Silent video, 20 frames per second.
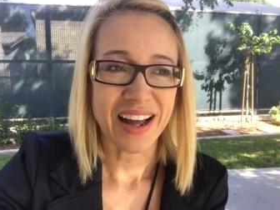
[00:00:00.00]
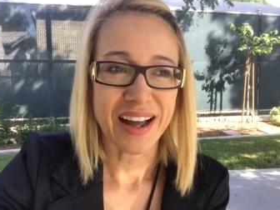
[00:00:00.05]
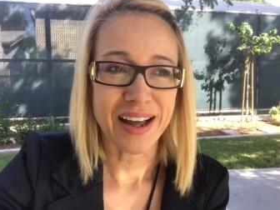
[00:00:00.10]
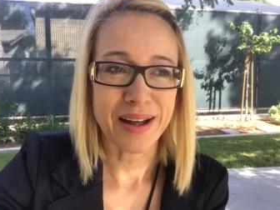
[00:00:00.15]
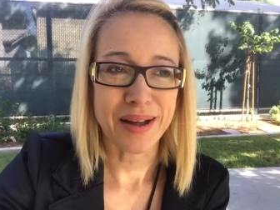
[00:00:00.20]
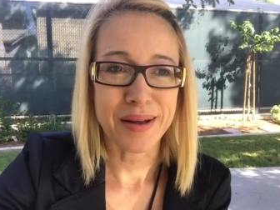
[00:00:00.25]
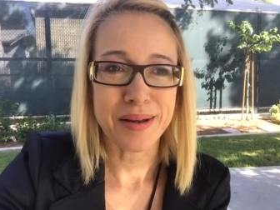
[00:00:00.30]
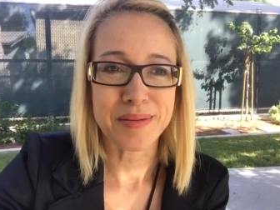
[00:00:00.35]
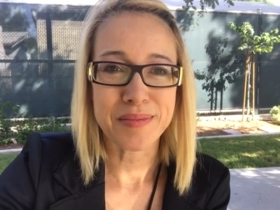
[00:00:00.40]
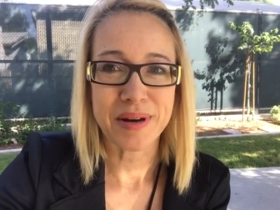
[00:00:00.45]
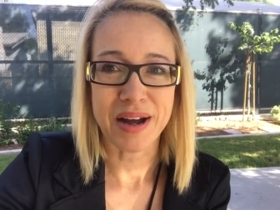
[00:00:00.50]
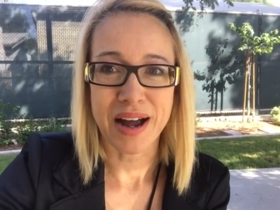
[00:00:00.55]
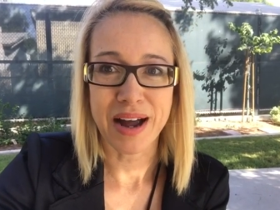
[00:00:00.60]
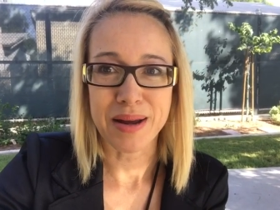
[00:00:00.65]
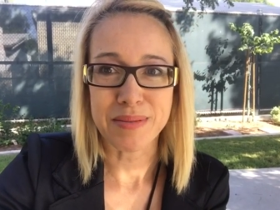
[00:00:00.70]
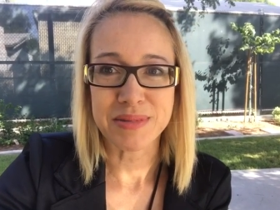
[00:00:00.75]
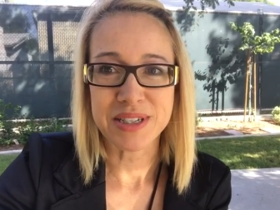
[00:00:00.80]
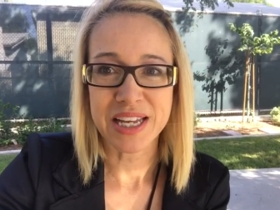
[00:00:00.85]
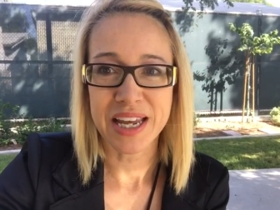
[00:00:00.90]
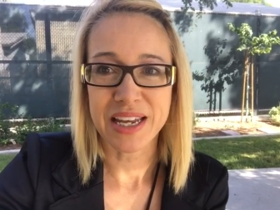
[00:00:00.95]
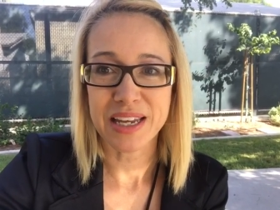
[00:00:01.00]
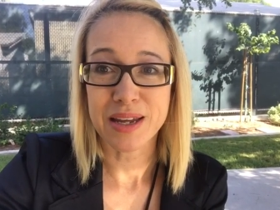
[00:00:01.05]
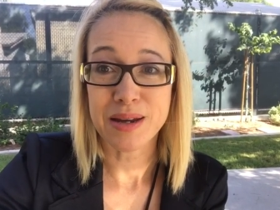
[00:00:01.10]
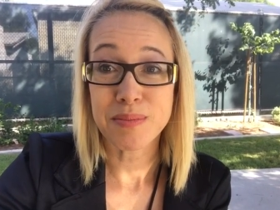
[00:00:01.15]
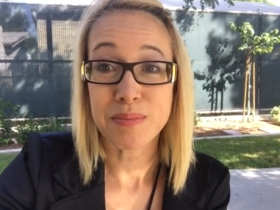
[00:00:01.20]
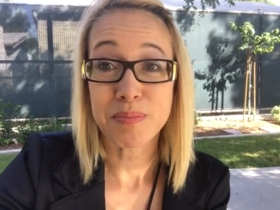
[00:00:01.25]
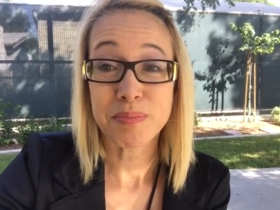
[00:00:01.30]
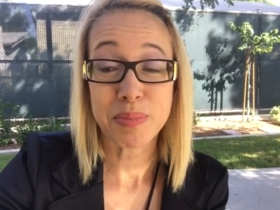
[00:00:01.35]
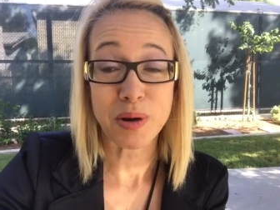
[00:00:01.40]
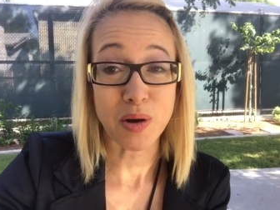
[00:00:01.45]
Um, I'm
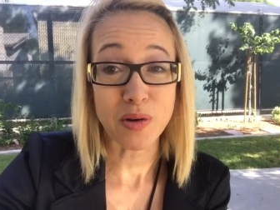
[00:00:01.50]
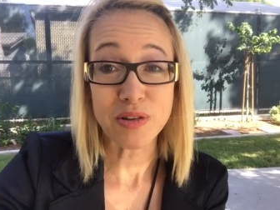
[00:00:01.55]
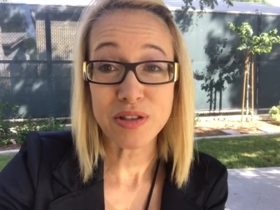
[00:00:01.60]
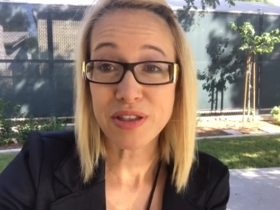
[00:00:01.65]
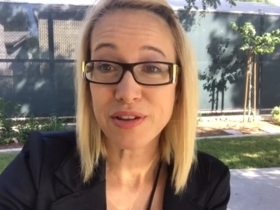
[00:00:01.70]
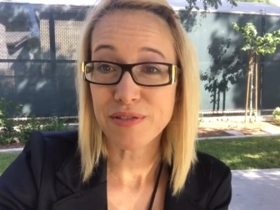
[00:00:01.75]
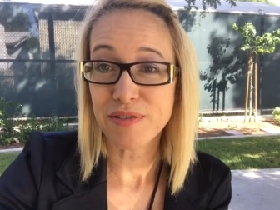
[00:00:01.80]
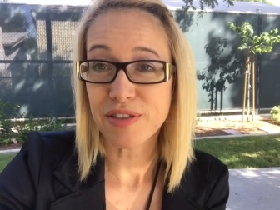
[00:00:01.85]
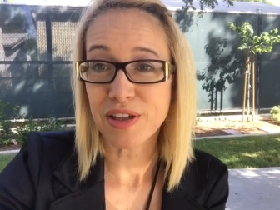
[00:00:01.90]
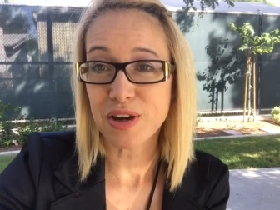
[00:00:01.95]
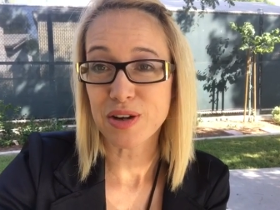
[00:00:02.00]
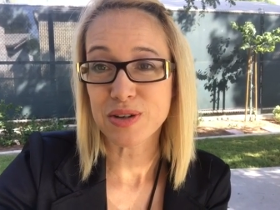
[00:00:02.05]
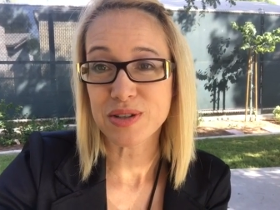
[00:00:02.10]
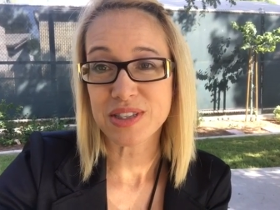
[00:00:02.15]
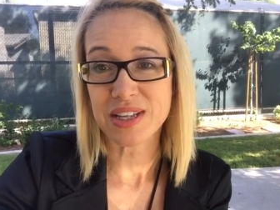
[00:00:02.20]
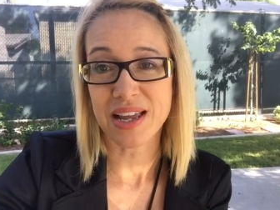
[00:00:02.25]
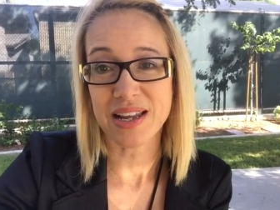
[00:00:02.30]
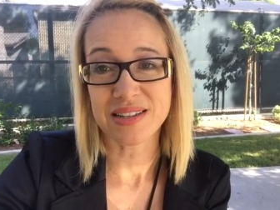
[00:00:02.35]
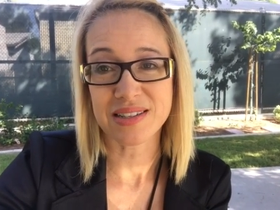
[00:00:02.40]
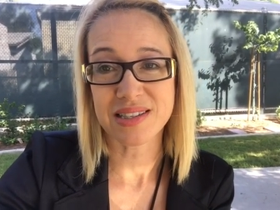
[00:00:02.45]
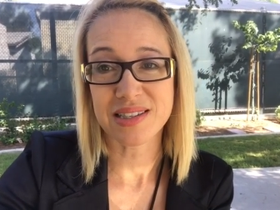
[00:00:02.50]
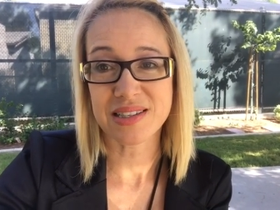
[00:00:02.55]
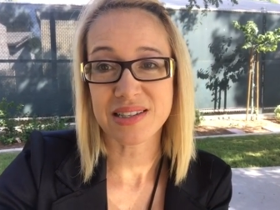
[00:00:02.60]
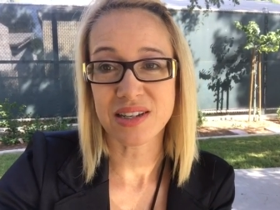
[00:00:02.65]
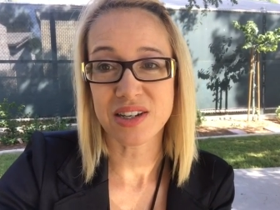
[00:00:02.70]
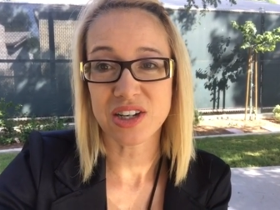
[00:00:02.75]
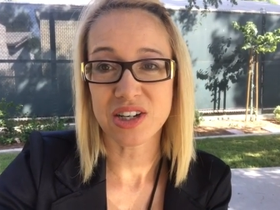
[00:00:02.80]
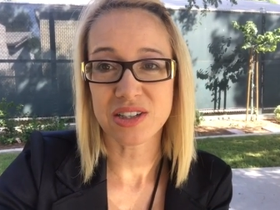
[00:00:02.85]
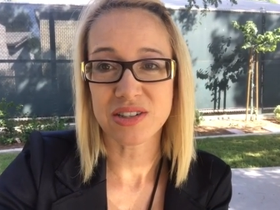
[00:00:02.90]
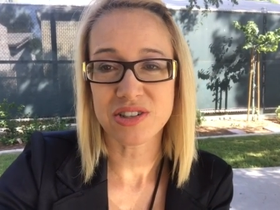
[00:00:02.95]
taking both of those and
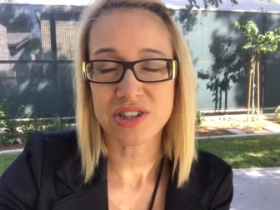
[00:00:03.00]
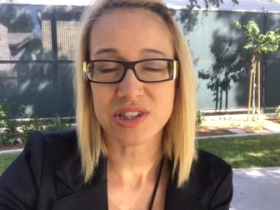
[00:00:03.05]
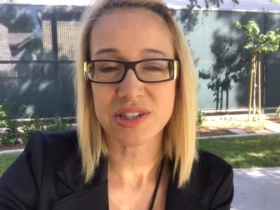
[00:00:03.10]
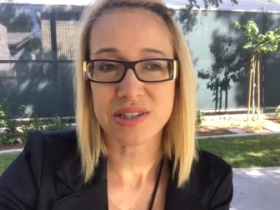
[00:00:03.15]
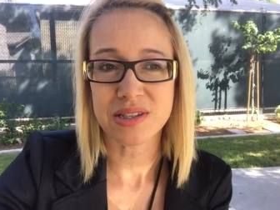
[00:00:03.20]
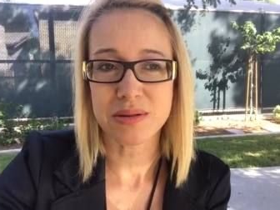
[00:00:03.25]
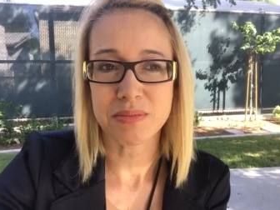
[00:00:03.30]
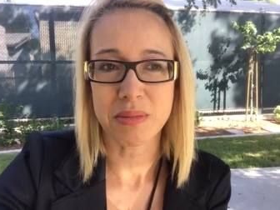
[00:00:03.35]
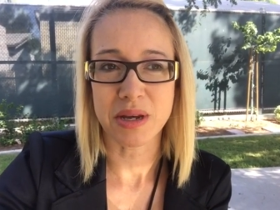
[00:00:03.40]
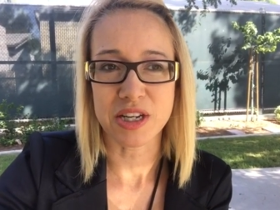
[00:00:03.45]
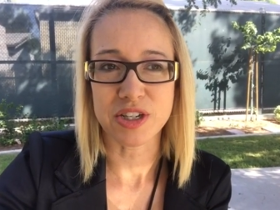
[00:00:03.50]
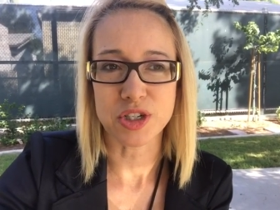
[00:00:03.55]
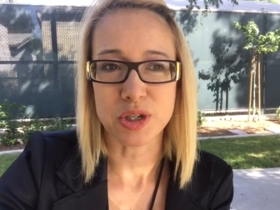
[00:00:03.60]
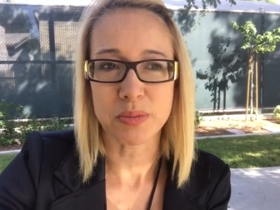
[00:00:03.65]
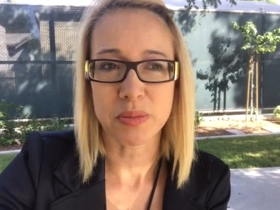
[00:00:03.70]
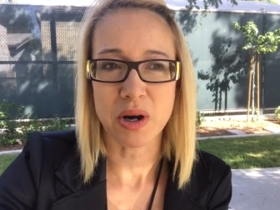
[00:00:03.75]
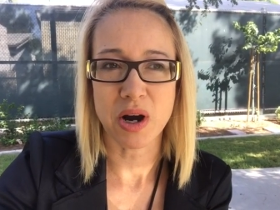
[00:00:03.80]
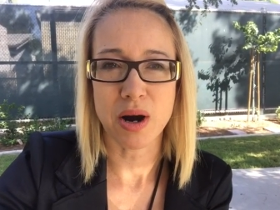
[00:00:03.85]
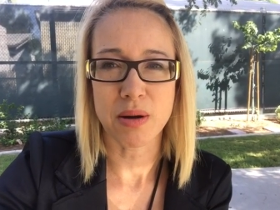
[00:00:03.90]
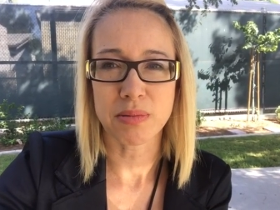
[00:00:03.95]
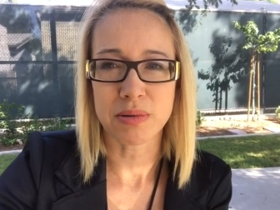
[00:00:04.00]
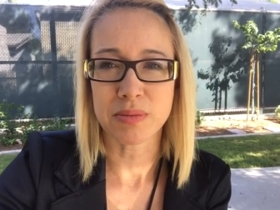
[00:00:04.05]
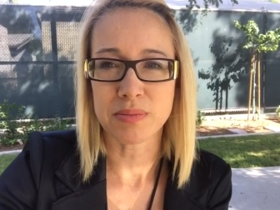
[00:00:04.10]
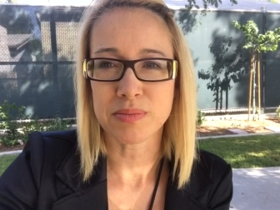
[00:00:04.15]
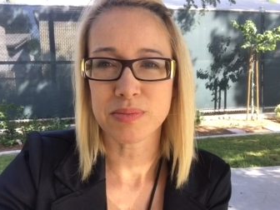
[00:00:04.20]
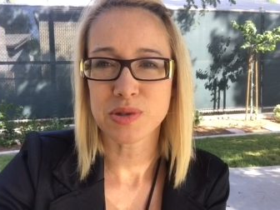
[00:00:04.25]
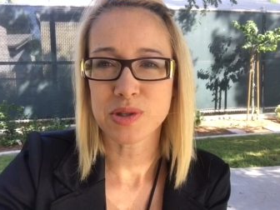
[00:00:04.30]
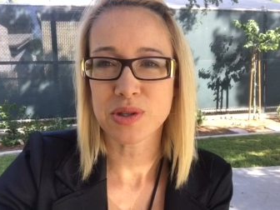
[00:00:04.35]
still just major problems.